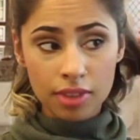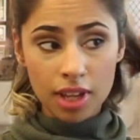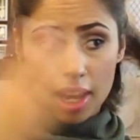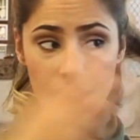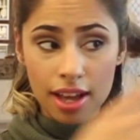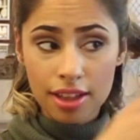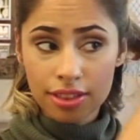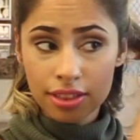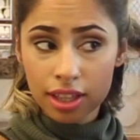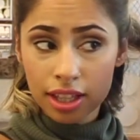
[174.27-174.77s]

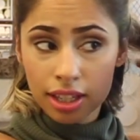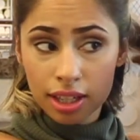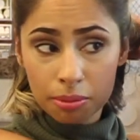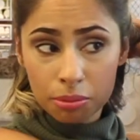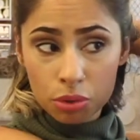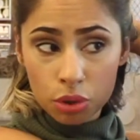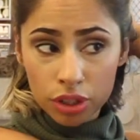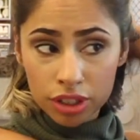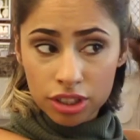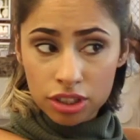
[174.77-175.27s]
And then
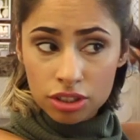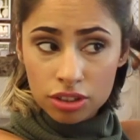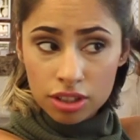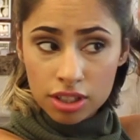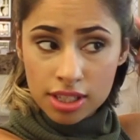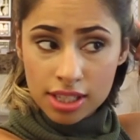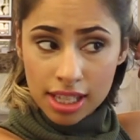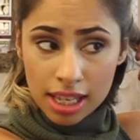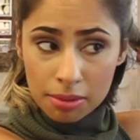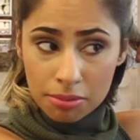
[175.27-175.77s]
I'm going to do the
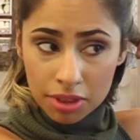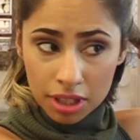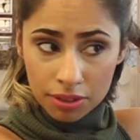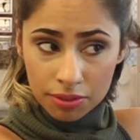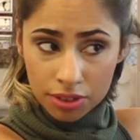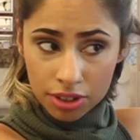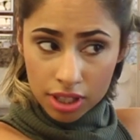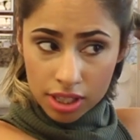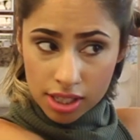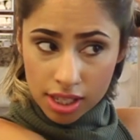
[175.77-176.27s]
same thing
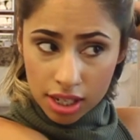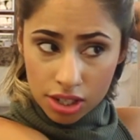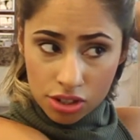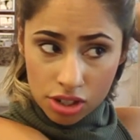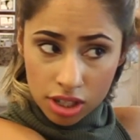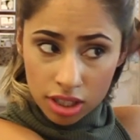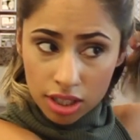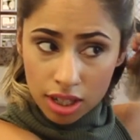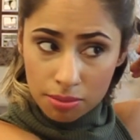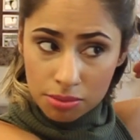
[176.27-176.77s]
for this
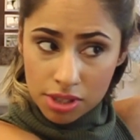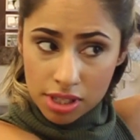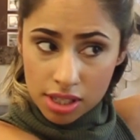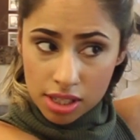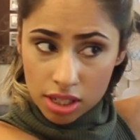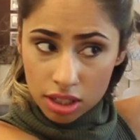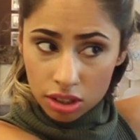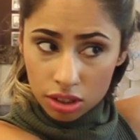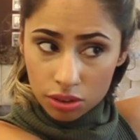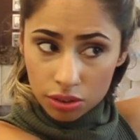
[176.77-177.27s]
section. I'm
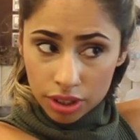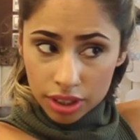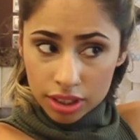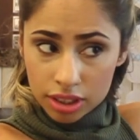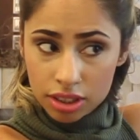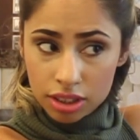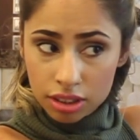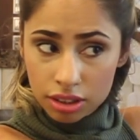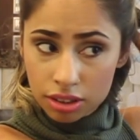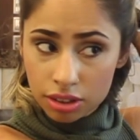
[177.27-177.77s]
still going
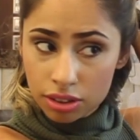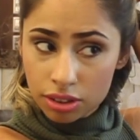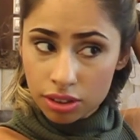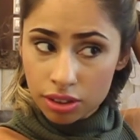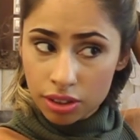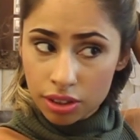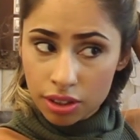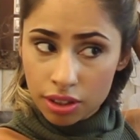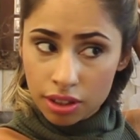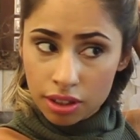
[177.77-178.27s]
to
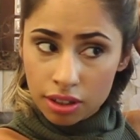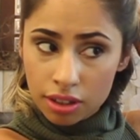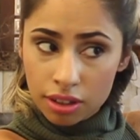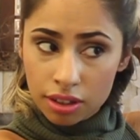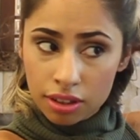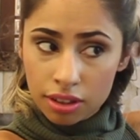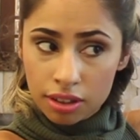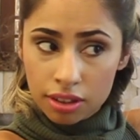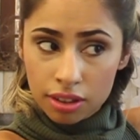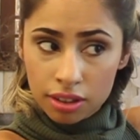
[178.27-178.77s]

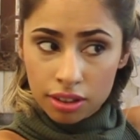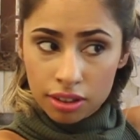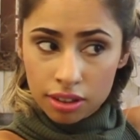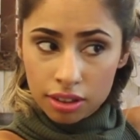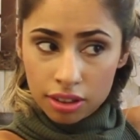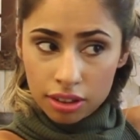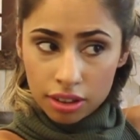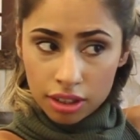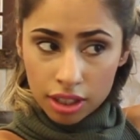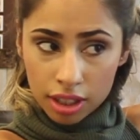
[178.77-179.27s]

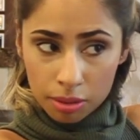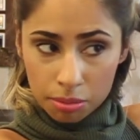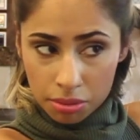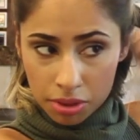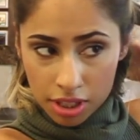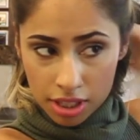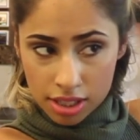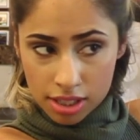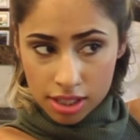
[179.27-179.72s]
keep these